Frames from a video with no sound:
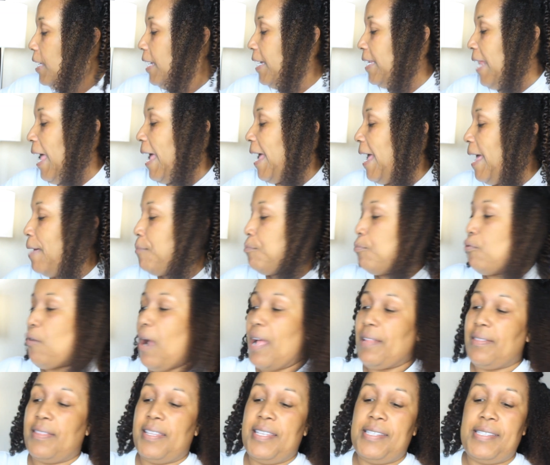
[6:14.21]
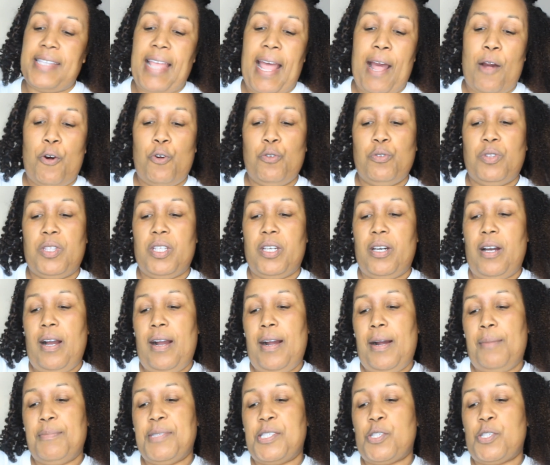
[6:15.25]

And I had brought this out, the um,